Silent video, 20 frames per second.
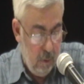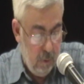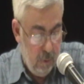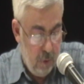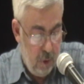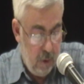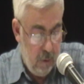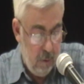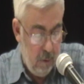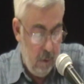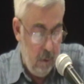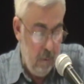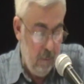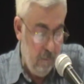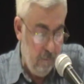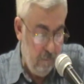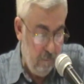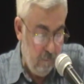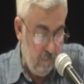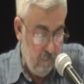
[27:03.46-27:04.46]
general
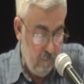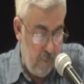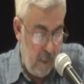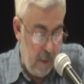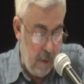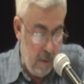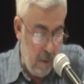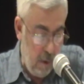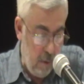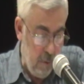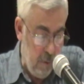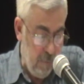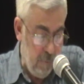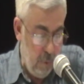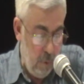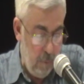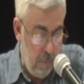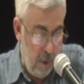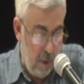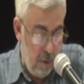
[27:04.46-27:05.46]
background
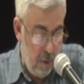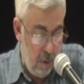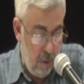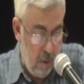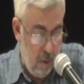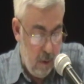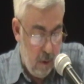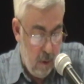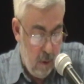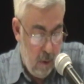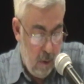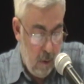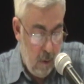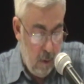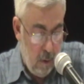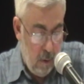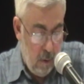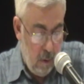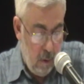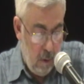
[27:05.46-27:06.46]
information,
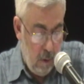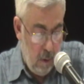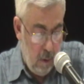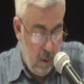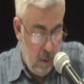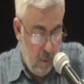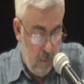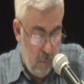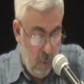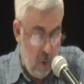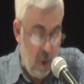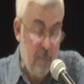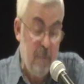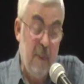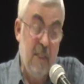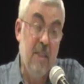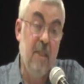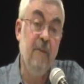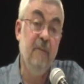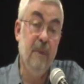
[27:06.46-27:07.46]
more
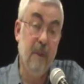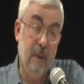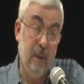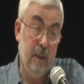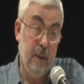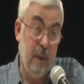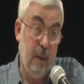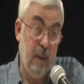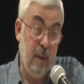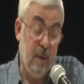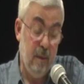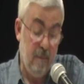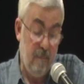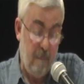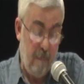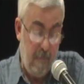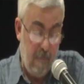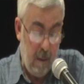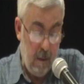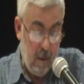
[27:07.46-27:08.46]
specifically,
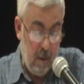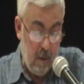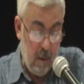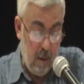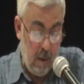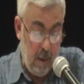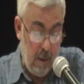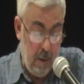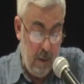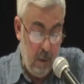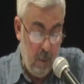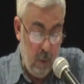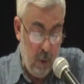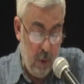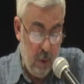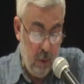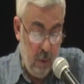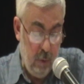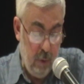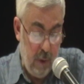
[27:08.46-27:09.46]
I think we
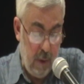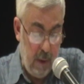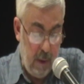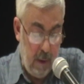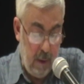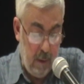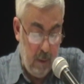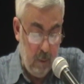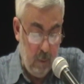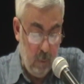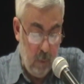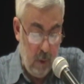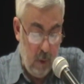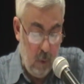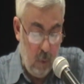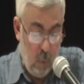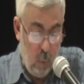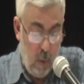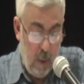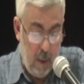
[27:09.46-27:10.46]
should look at
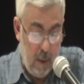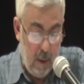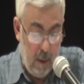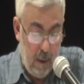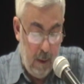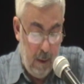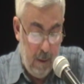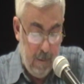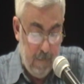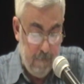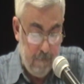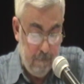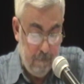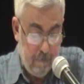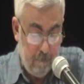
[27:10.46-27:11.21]
what we are